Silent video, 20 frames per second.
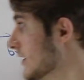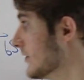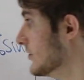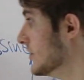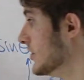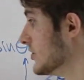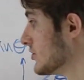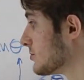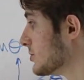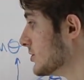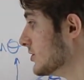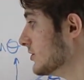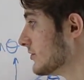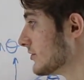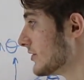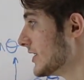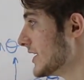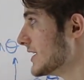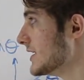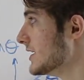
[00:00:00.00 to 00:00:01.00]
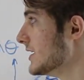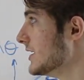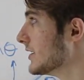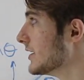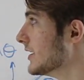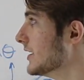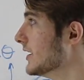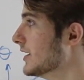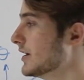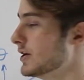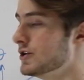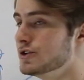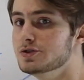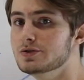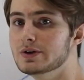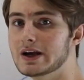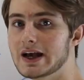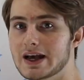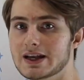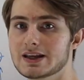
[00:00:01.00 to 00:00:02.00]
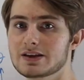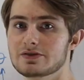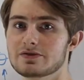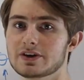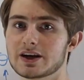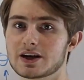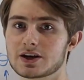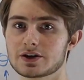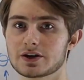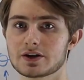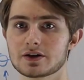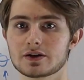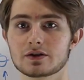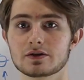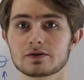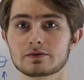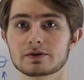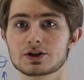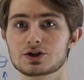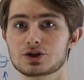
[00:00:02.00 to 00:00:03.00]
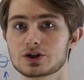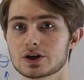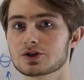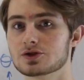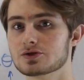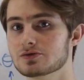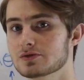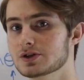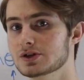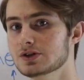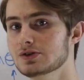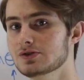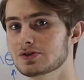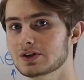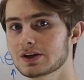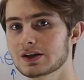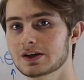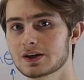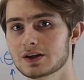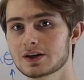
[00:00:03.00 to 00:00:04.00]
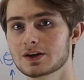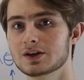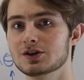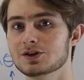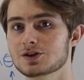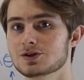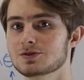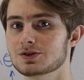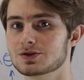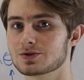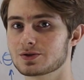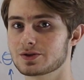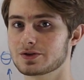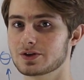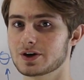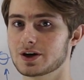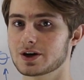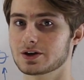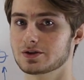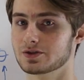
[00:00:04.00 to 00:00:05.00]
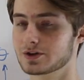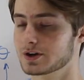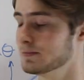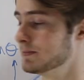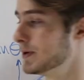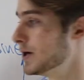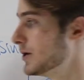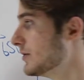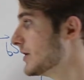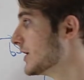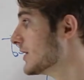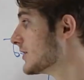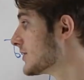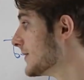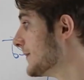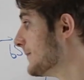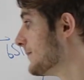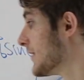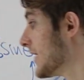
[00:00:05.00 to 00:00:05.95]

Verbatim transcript: of this proof right here to any vector. We just reduce it to its orthogonal component.